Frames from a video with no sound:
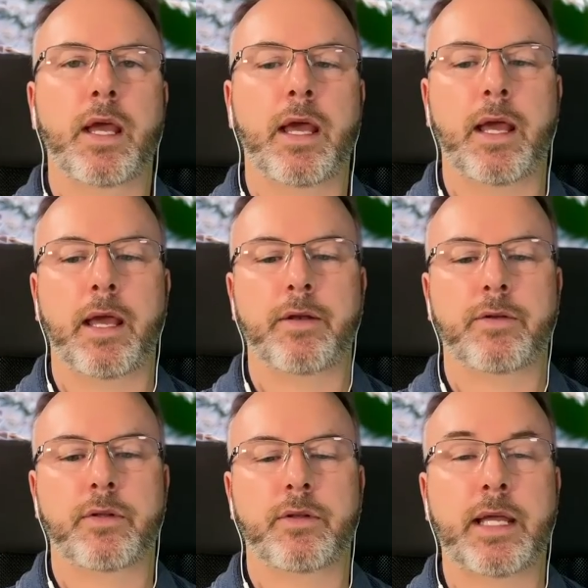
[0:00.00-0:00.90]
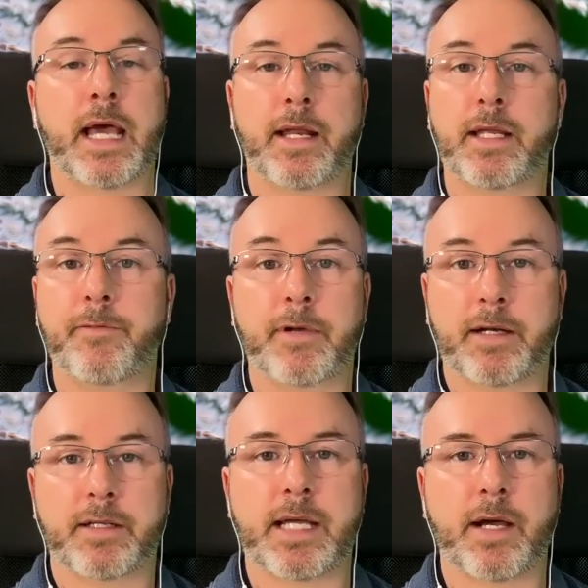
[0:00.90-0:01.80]
And they had even had
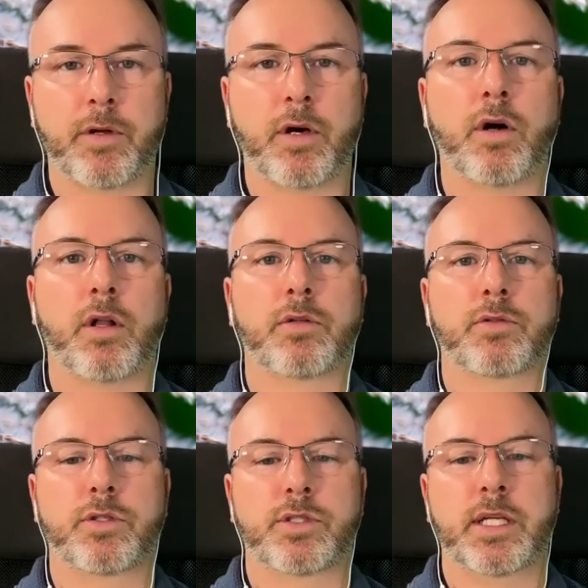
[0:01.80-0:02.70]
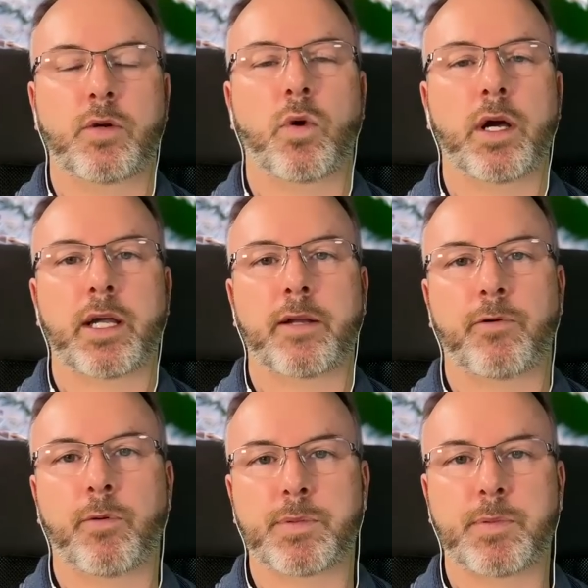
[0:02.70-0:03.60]
a town hall to see what kind of
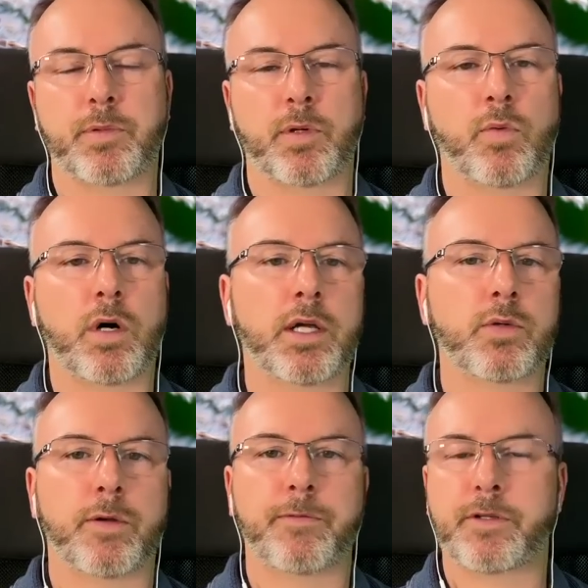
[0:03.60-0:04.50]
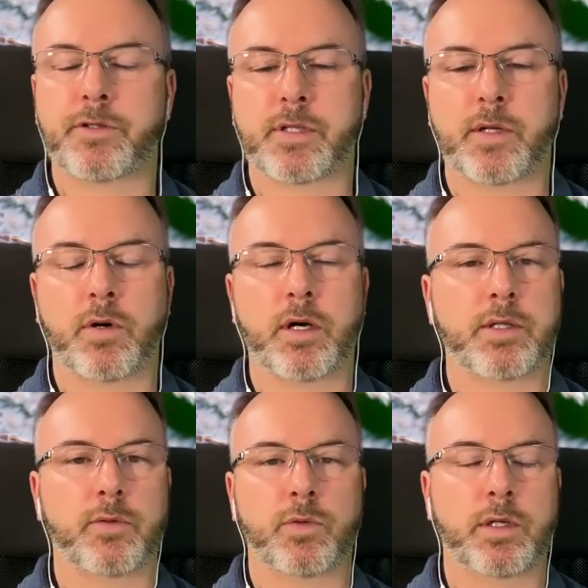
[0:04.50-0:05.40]
homes people want, what features they want,
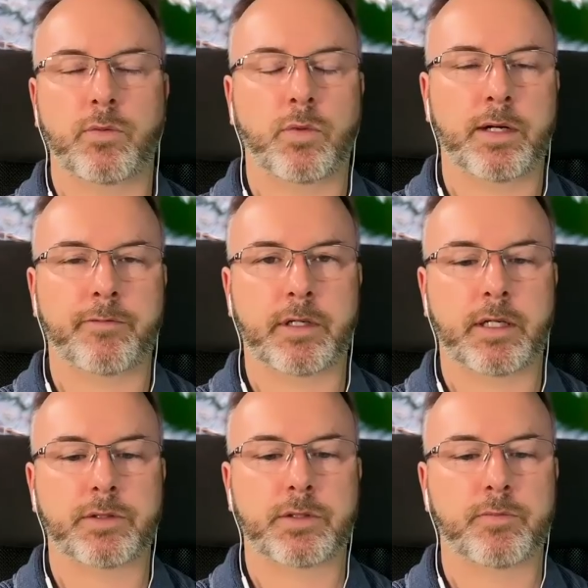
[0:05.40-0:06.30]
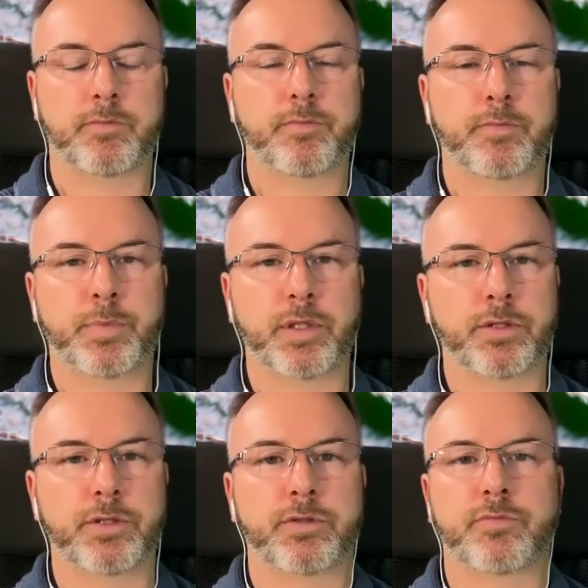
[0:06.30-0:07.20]
and and whatever else. And
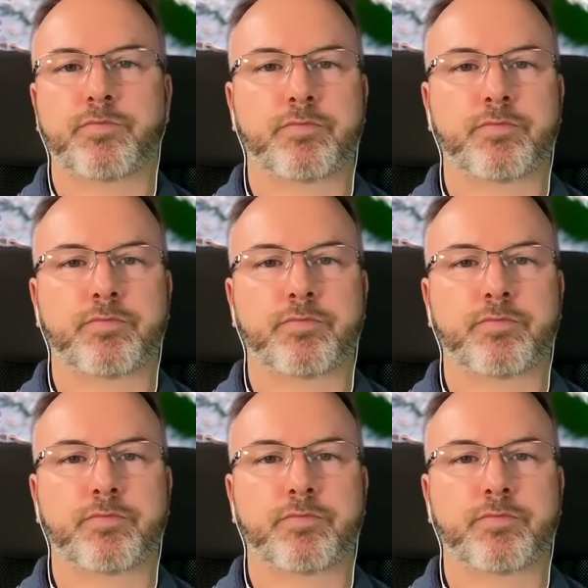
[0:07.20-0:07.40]
builders